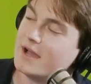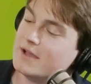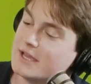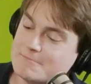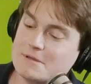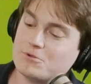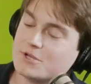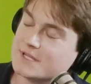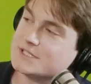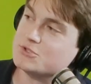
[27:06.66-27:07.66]
getting people to
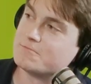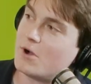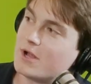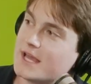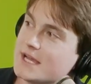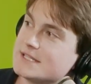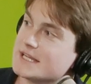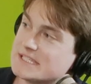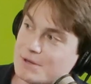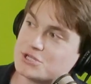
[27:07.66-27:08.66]
listen to a podcast,
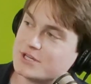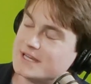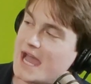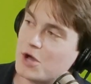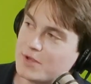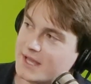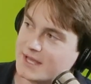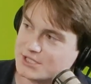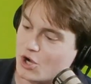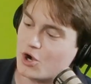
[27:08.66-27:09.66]
especially now, it
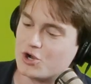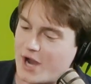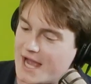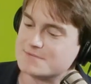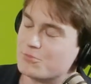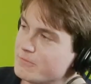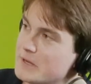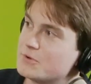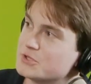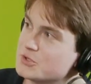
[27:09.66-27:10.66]
gets harder as more
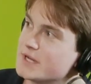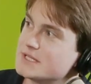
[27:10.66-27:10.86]
people do it.